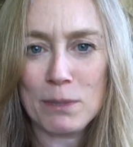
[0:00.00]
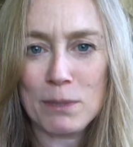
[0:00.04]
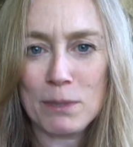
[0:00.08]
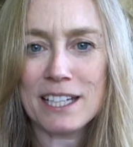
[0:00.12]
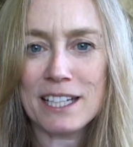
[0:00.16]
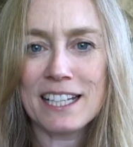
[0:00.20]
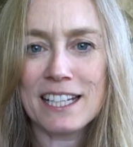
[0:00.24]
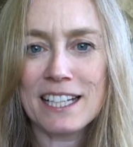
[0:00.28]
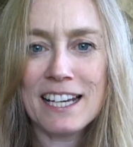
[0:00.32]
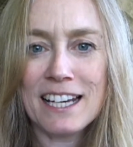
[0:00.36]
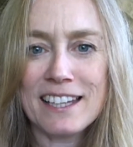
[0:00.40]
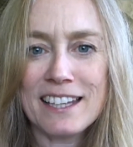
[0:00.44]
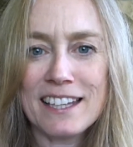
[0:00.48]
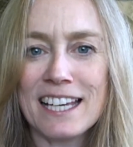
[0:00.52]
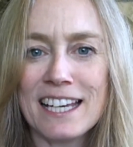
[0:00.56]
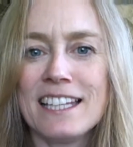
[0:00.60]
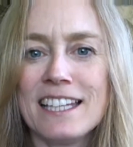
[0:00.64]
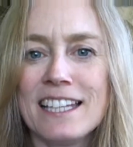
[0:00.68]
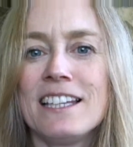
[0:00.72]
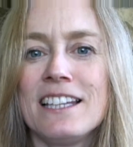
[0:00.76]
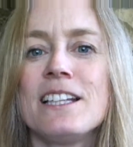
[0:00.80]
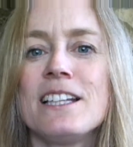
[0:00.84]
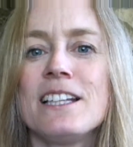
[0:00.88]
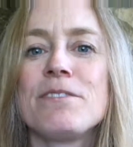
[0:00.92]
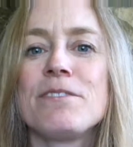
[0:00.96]
meaning that
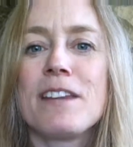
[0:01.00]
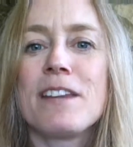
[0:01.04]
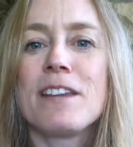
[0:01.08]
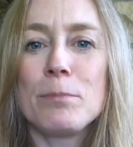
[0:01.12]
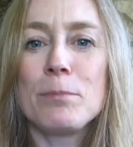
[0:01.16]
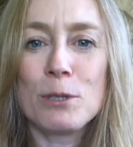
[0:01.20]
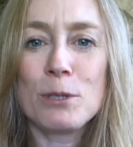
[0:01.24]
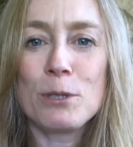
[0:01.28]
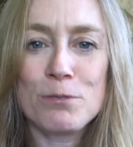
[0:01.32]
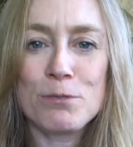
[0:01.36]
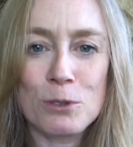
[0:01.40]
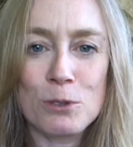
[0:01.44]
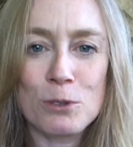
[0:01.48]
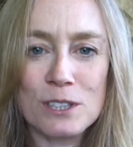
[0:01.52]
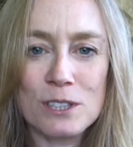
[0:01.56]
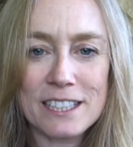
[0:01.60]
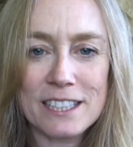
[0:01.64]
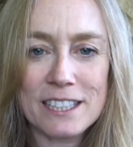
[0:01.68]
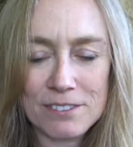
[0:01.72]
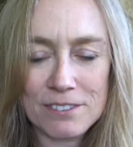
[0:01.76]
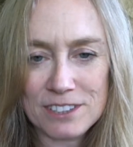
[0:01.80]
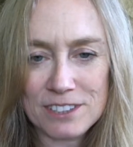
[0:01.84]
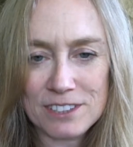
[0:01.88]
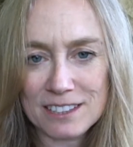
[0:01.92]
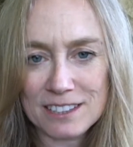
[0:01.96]
lift, that beautiful
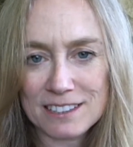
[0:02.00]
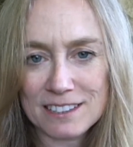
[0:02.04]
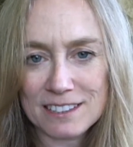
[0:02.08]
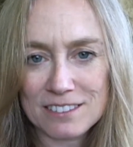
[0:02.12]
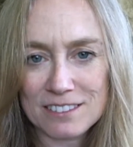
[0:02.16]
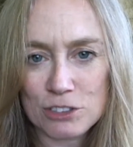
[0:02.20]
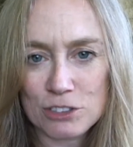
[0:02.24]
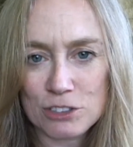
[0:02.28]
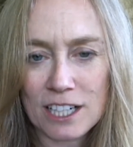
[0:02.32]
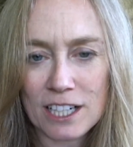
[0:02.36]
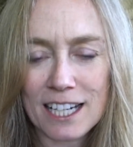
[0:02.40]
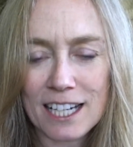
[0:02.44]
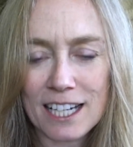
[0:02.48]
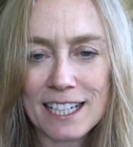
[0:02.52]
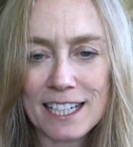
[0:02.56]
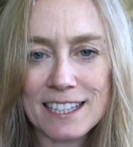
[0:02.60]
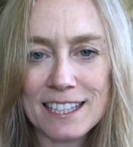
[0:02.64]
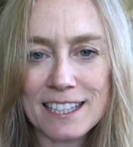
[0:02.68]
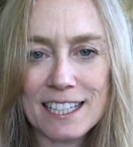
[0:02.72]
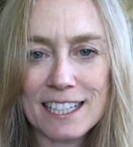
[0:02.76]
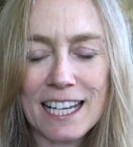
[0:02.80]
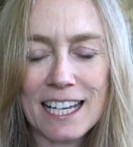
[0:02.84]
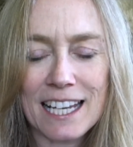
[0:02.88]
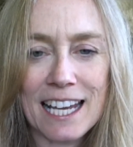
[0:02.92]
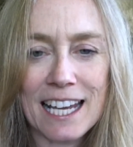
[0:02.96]
lift in the stride
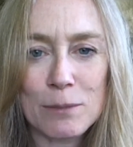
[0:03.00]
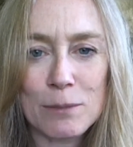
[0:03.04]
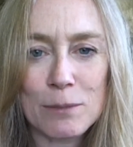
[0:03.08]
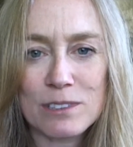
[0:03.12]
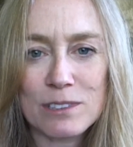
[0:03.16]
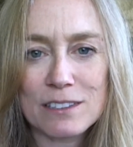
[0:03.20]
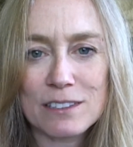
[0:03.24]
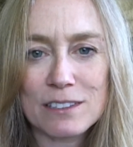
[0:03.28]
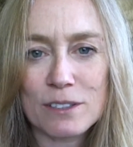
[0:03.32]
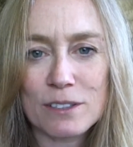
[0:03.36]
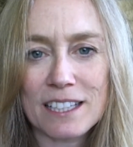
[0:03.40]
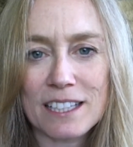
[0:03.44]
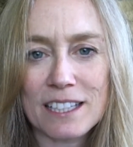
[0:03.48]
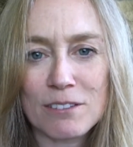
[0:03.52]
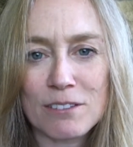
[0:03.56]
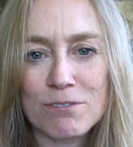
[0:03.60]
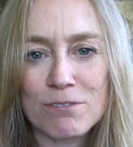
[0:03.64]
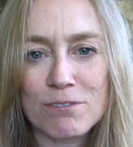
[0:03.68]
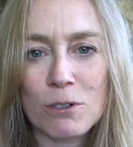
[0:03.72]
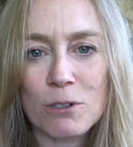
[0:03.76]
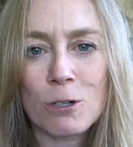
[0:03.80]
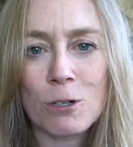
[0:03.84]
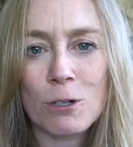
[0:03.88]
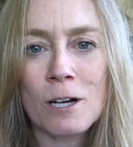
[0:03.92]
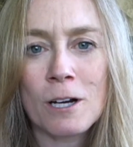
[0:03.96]
that Anne was looking
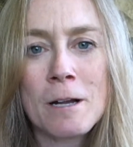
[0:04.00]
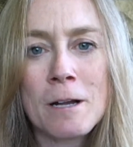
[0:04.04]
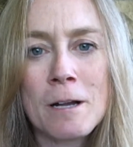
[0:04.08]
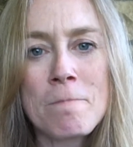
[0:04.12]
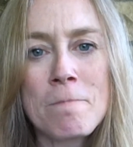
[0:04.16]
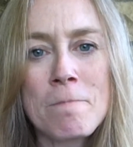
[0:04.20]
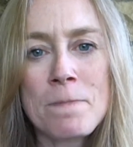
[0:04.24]
for.